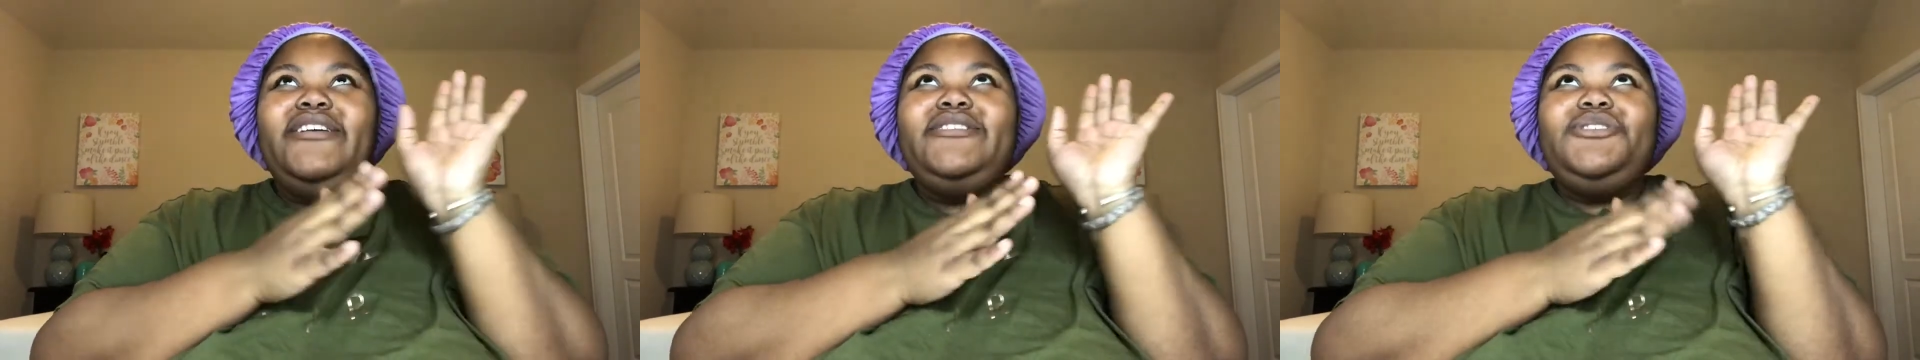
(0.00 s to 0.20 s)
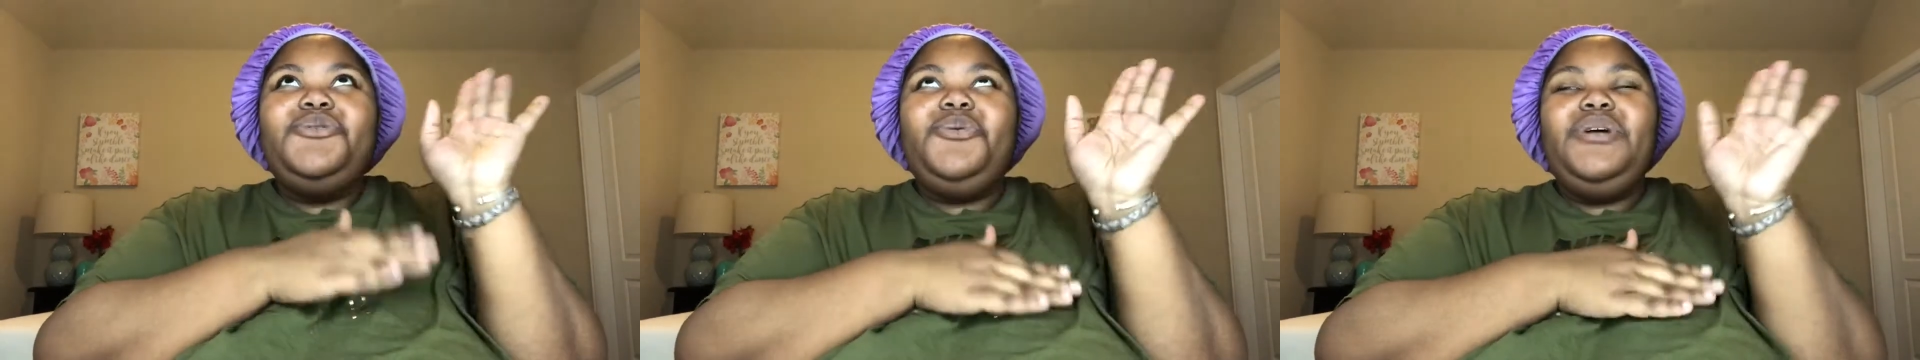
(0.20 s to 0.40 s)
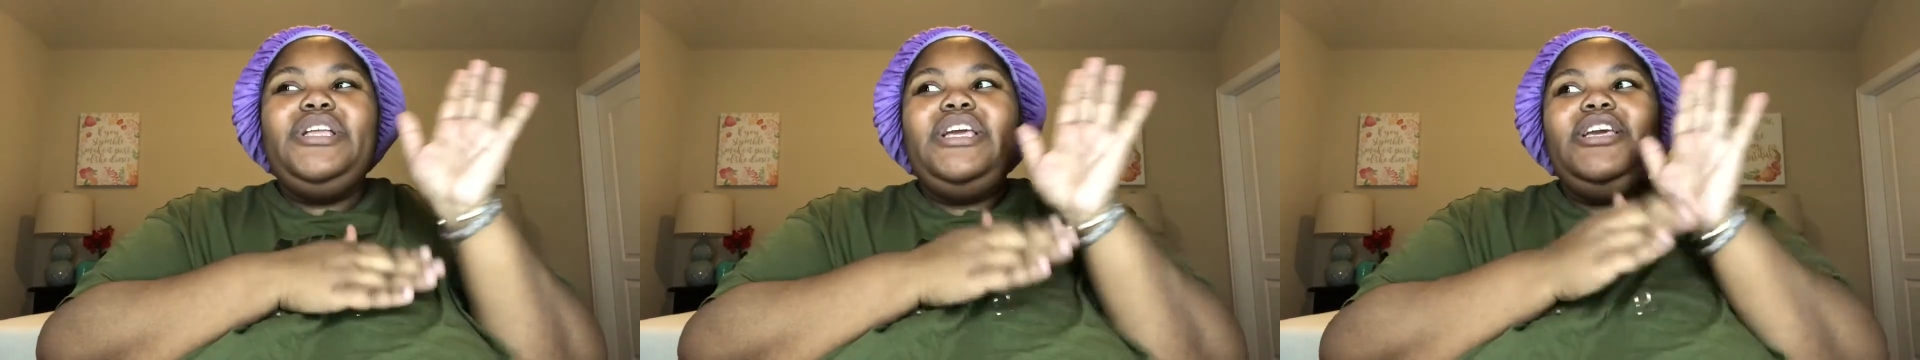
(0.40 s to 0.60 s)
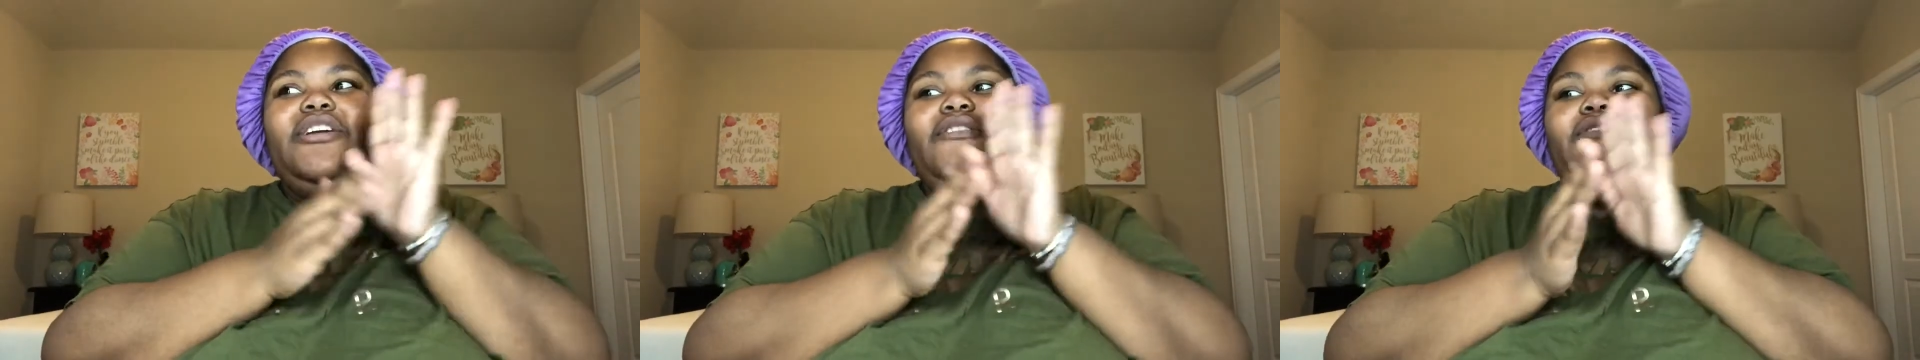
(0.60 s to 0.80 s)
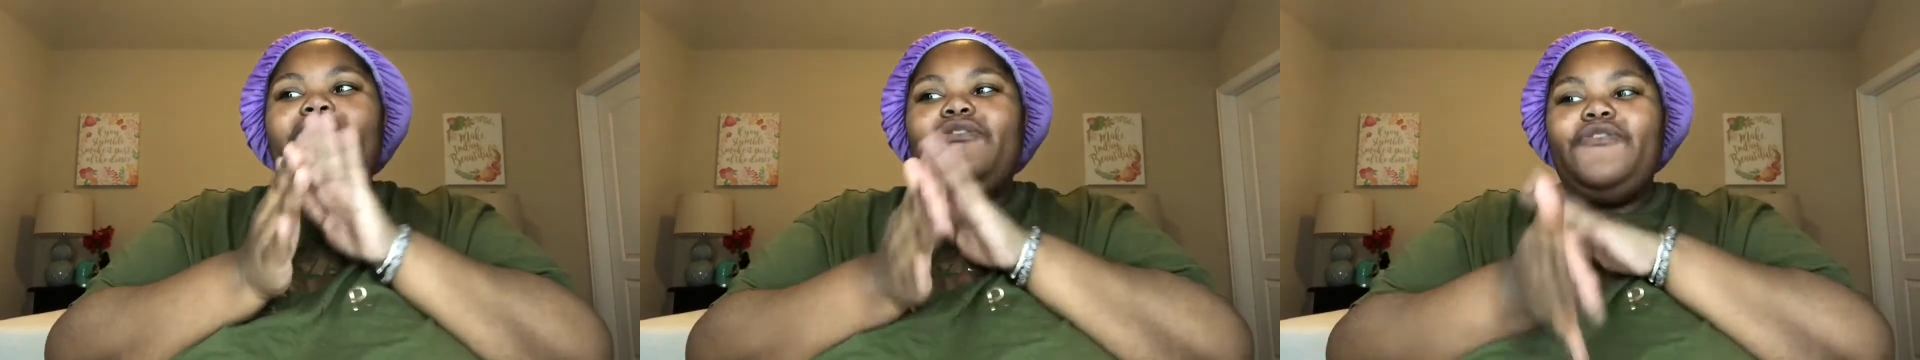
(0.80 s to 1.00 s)

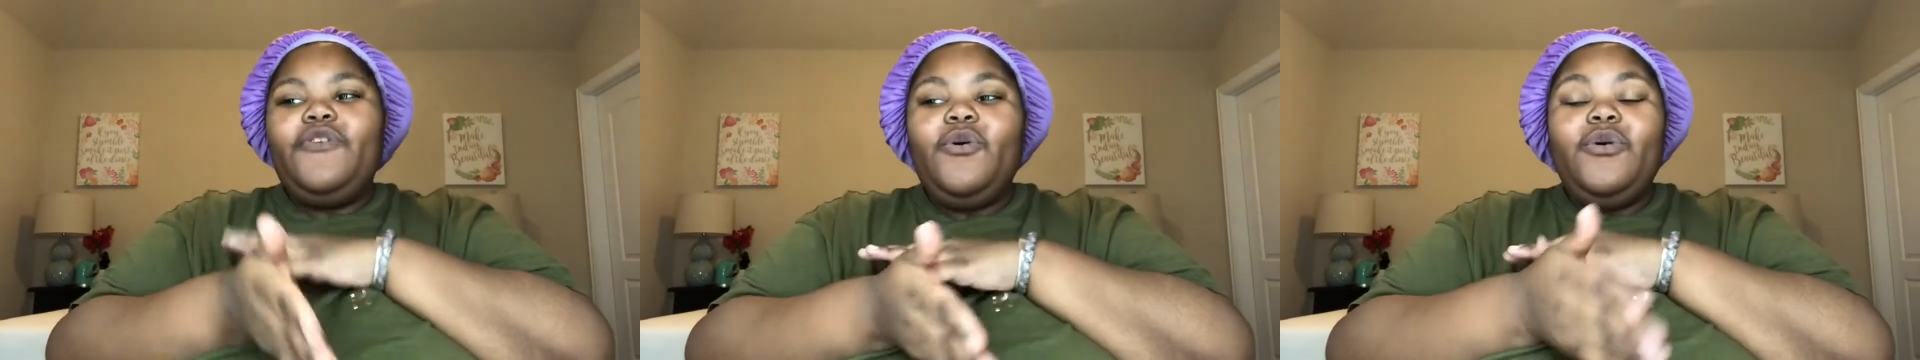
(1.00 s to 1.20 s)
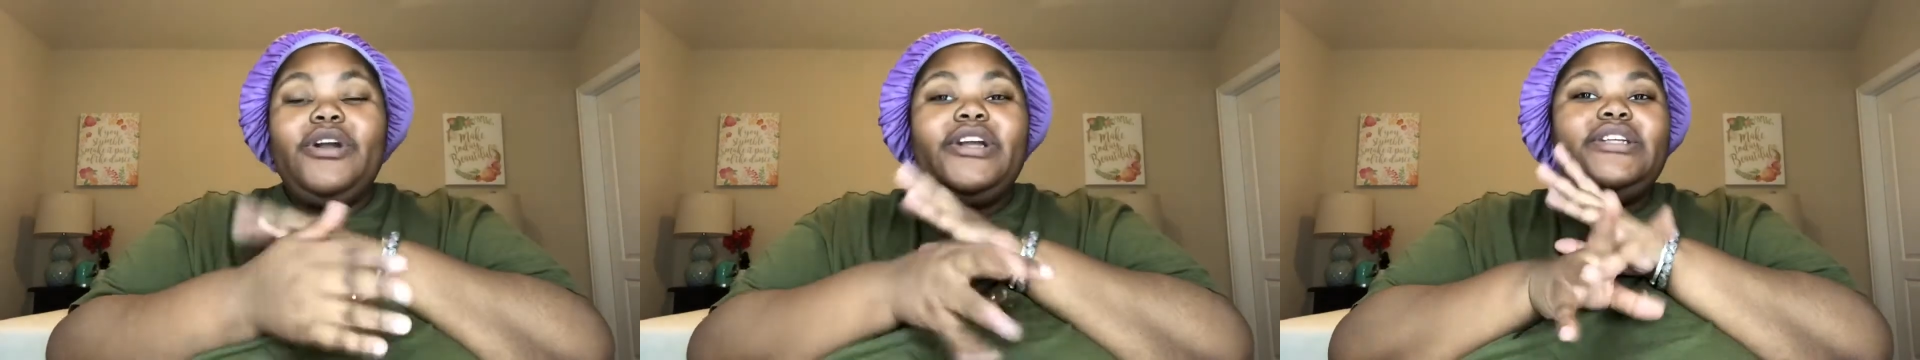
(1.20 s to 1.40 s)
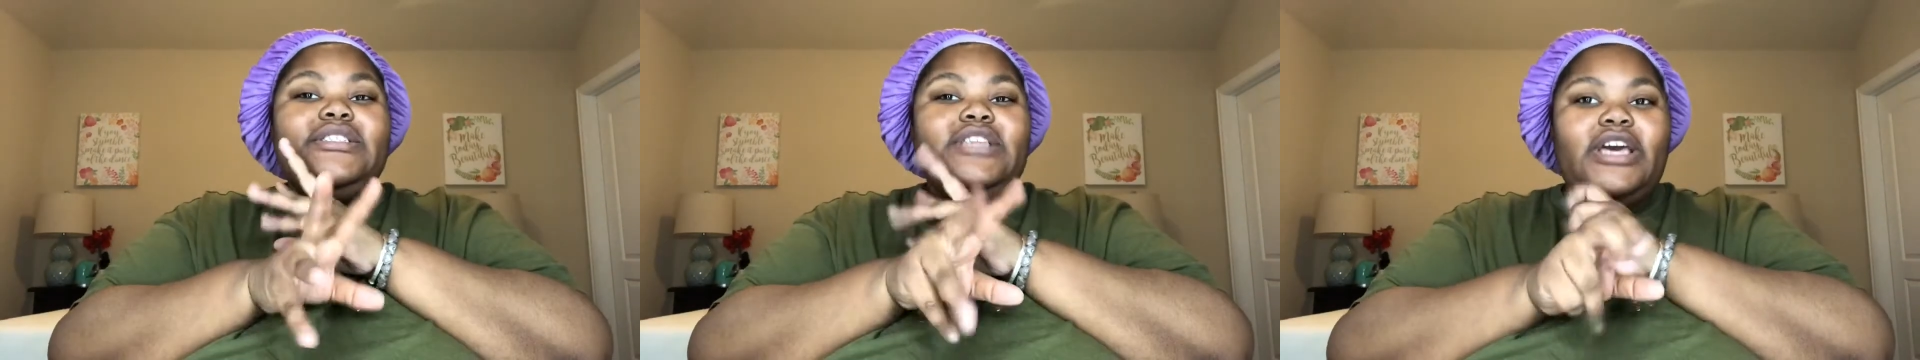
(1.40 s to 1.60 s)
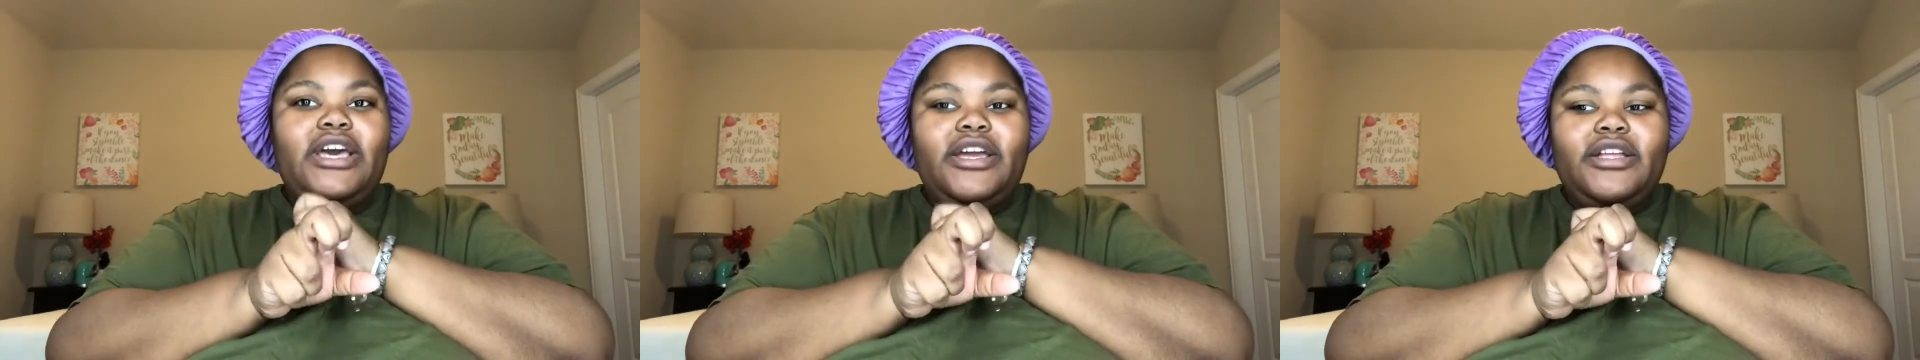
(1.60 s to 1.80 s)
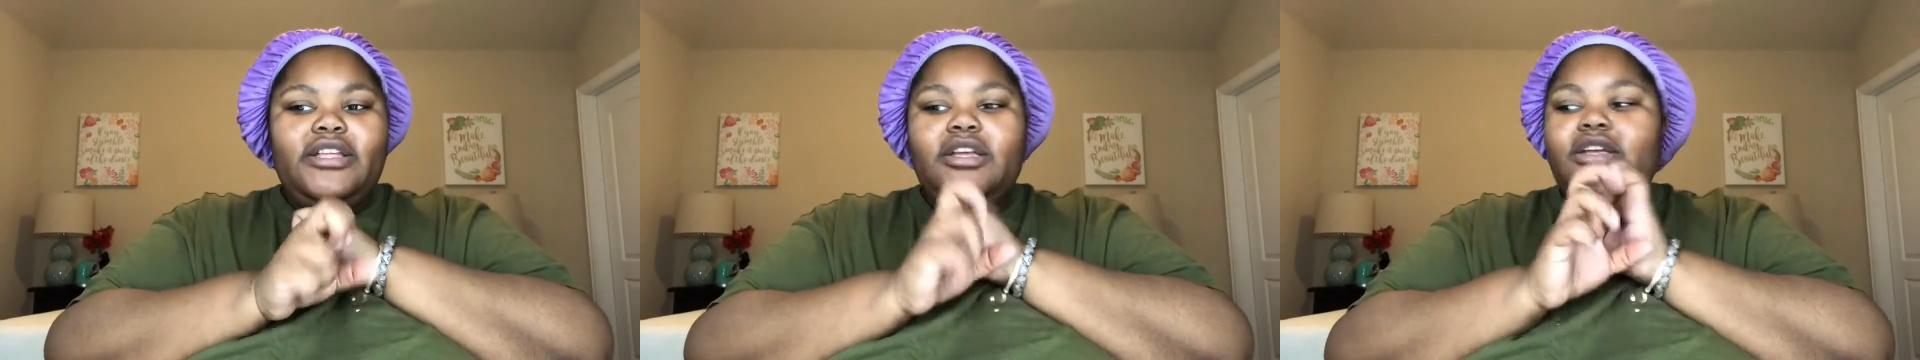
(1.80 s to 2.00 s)
24,
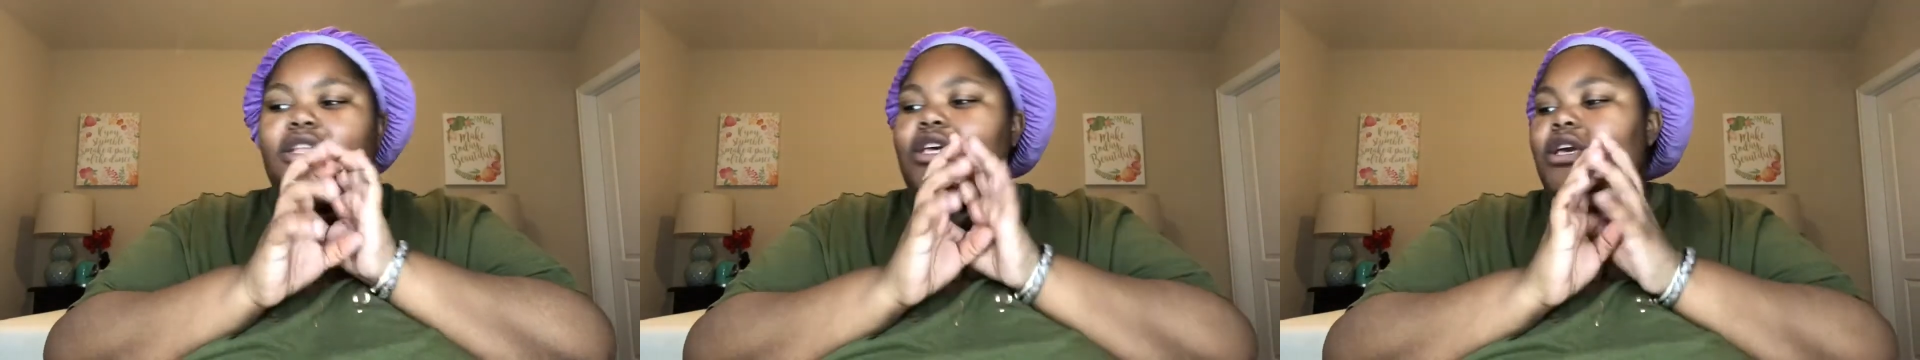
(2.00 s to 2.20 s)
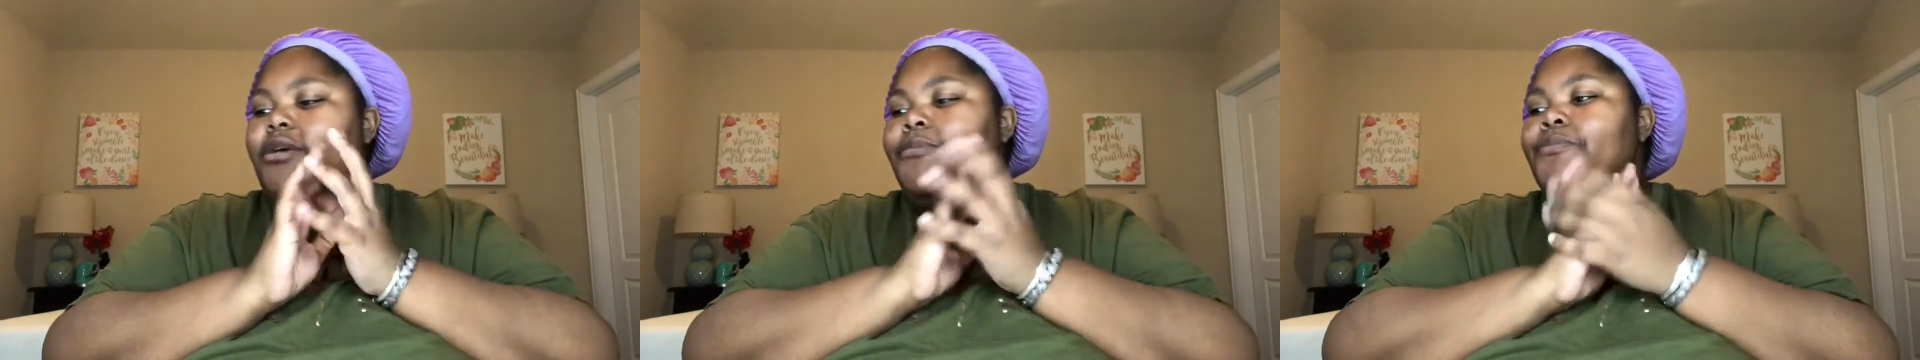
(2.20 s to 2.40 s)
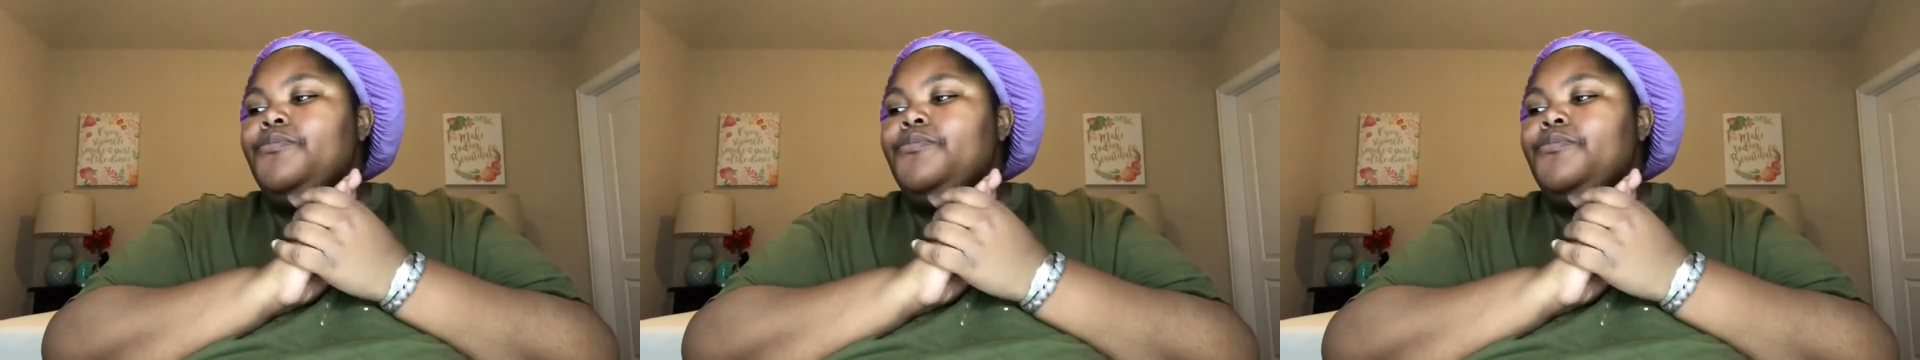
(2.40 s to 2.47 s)
technically.